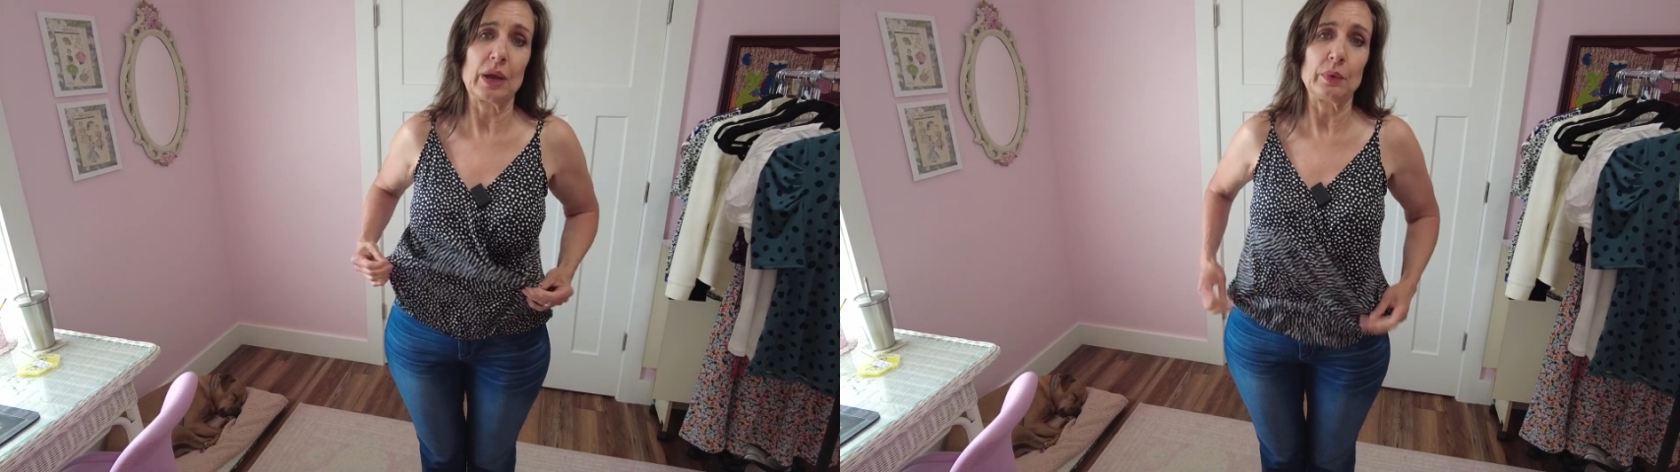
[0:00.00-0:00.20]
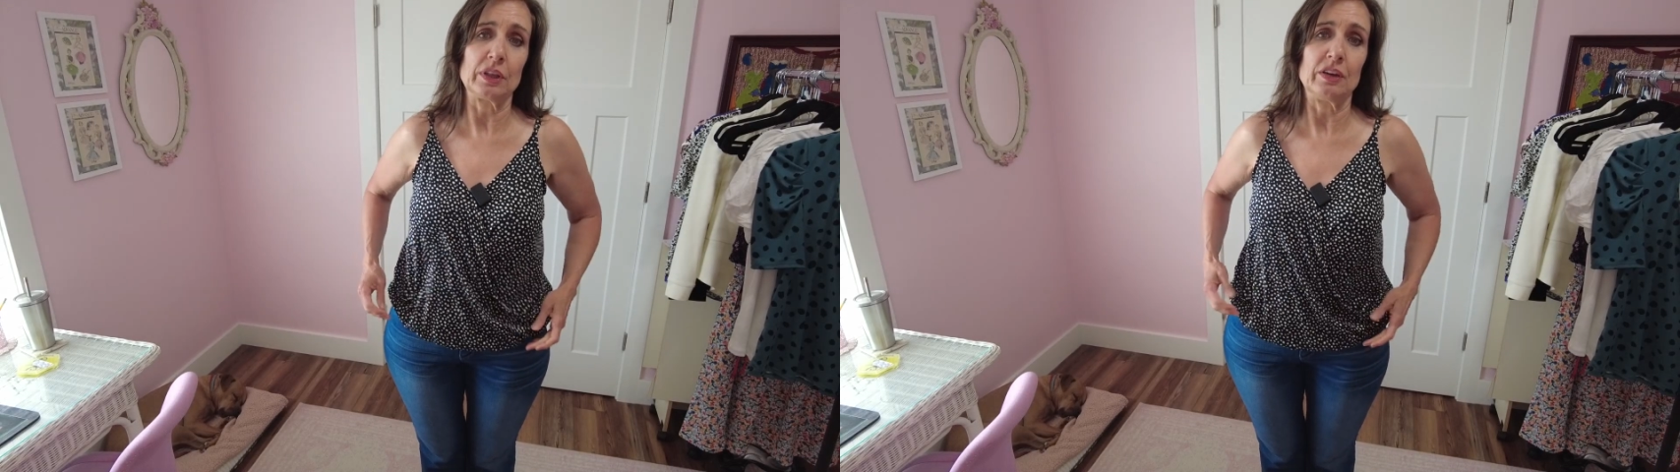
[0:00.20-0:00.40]

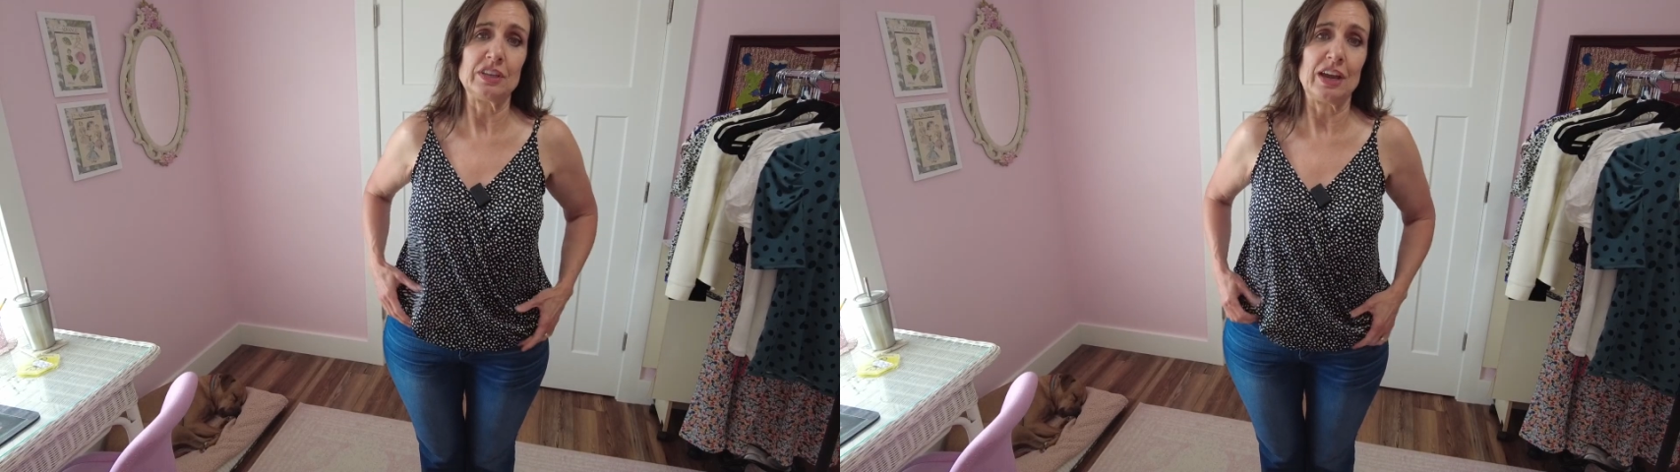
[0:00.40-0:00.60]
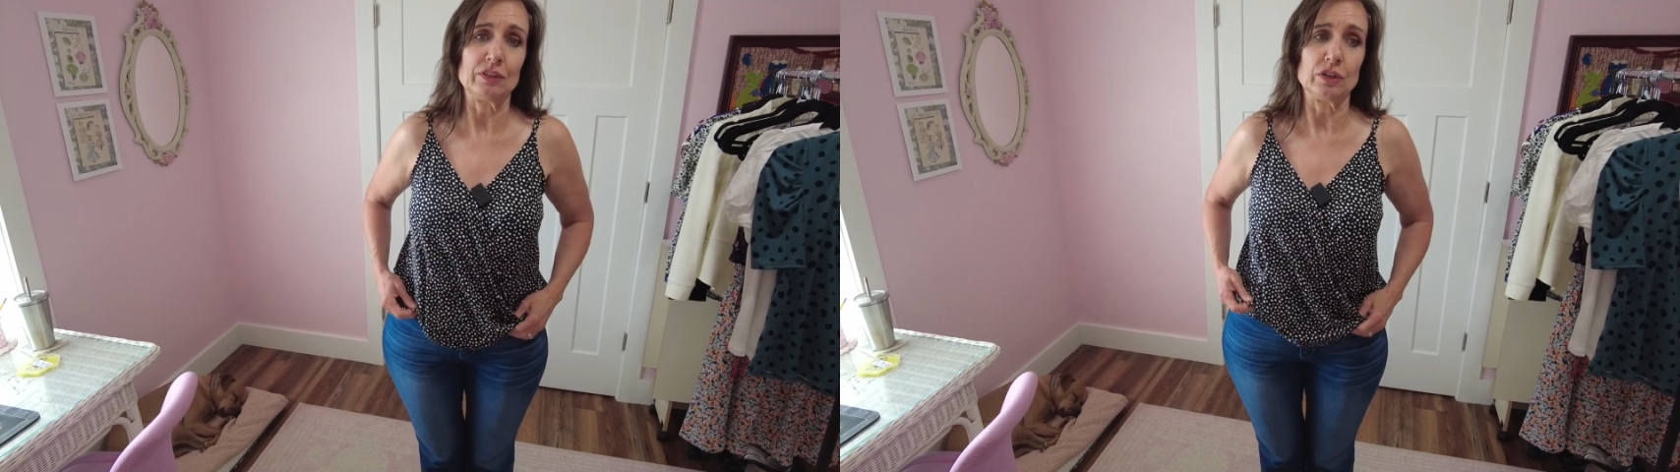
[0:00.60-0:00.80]
I would love
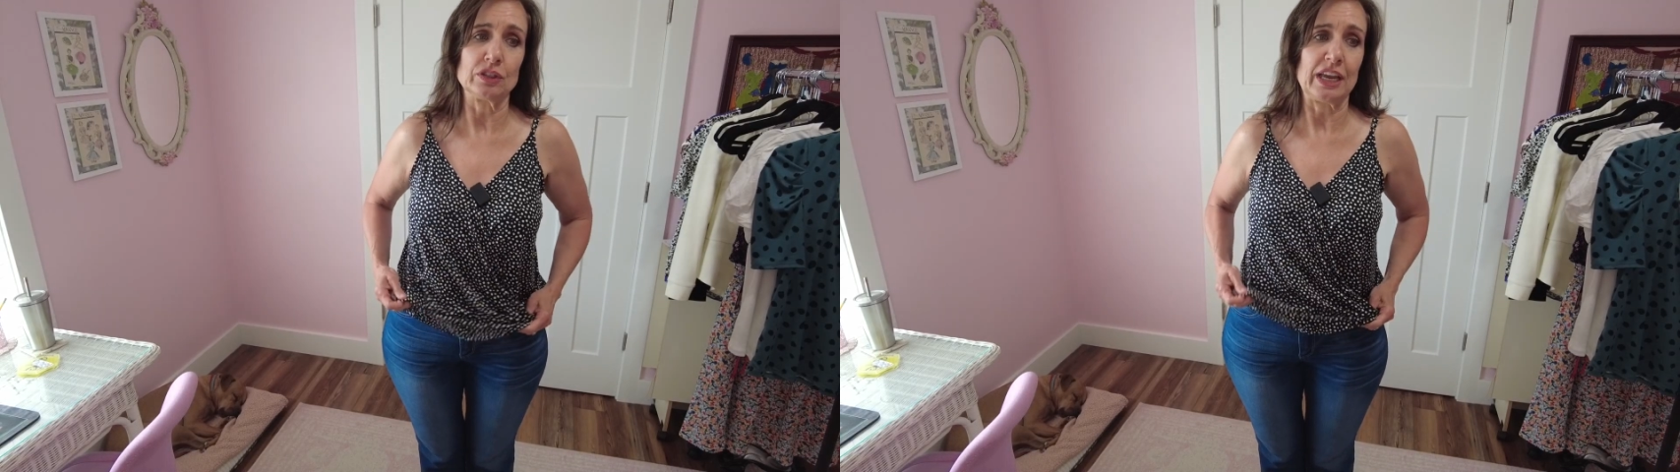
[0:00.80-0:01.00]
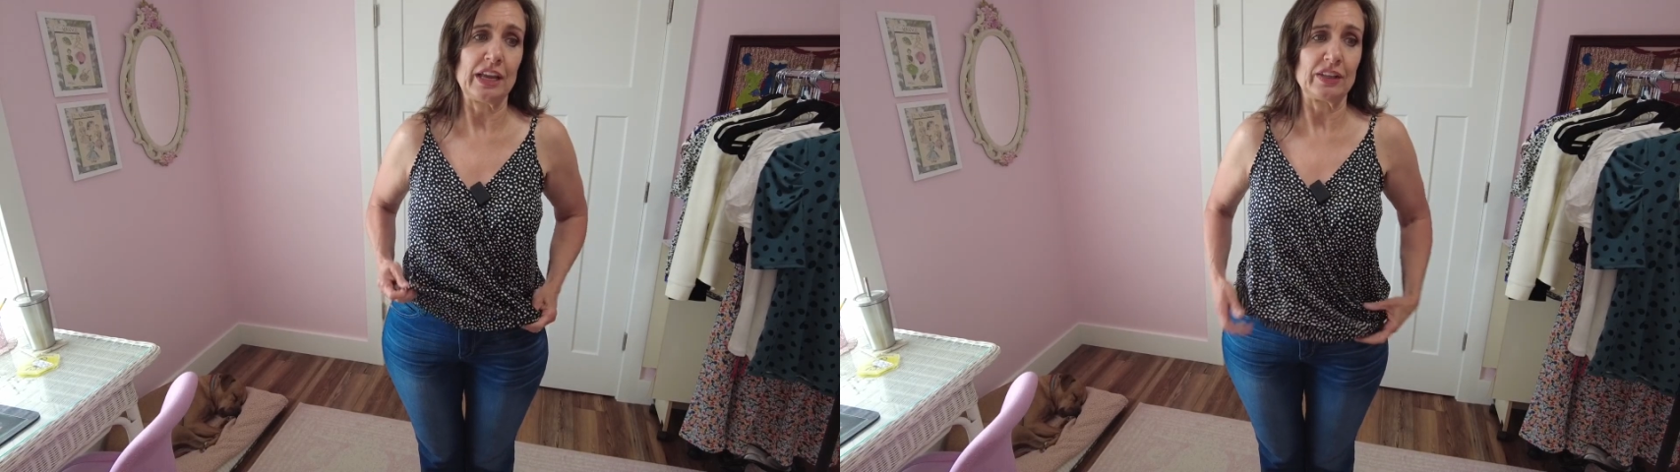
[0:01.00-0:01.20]
to have a little
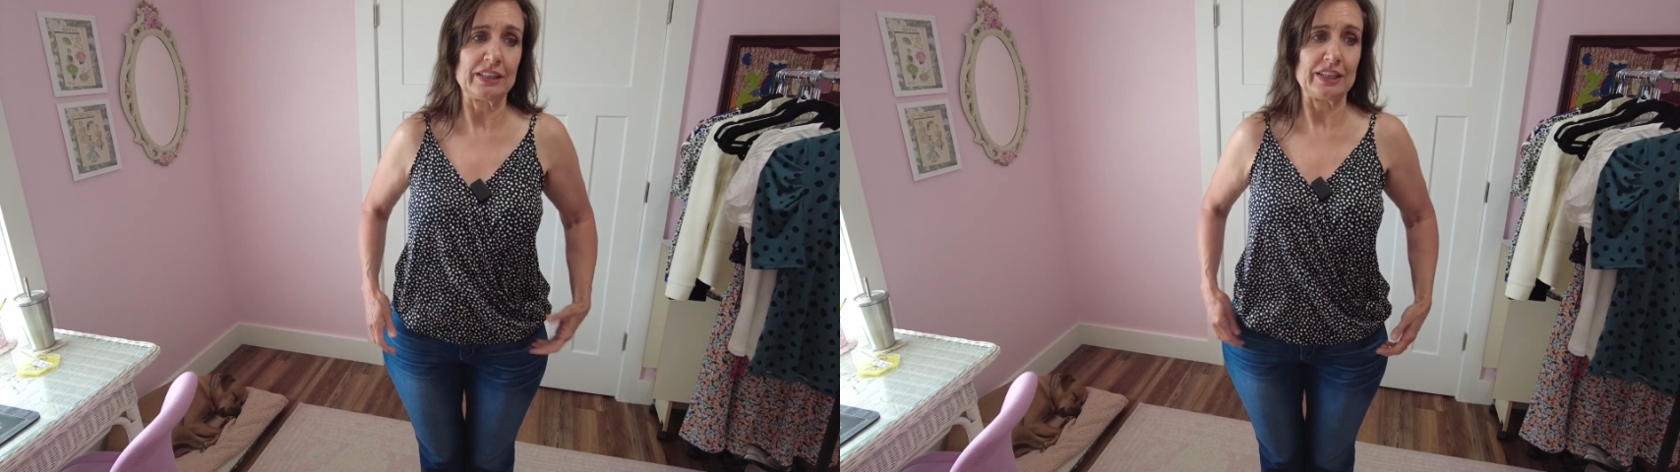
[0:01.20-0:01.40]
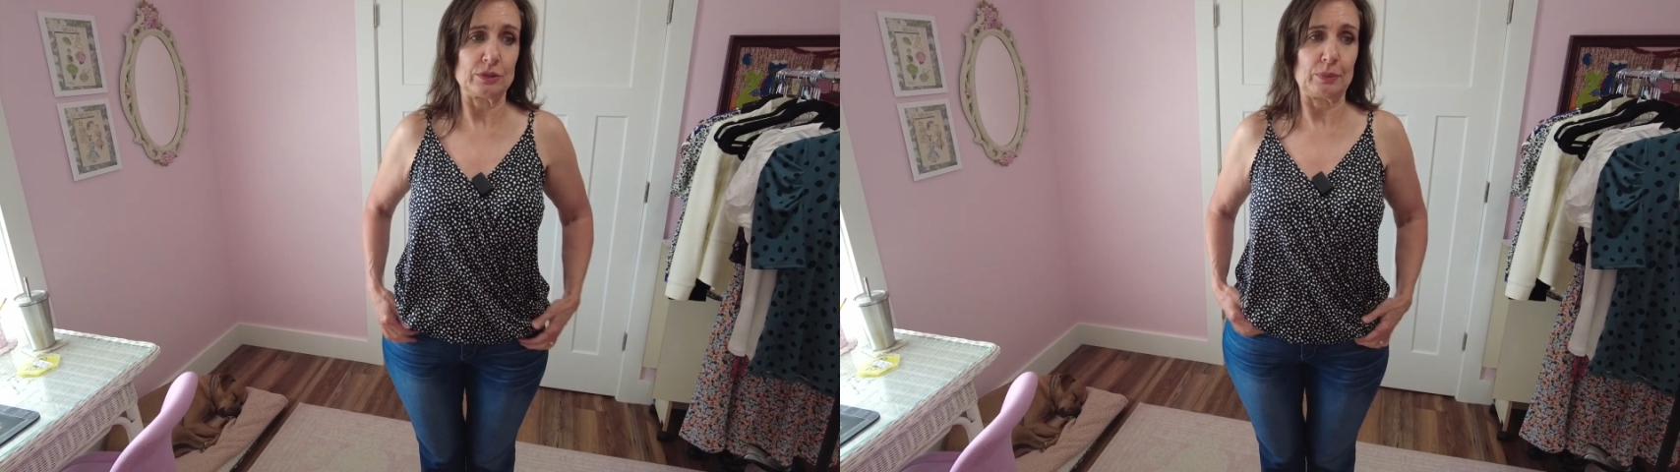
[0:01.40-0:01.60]
tank like this,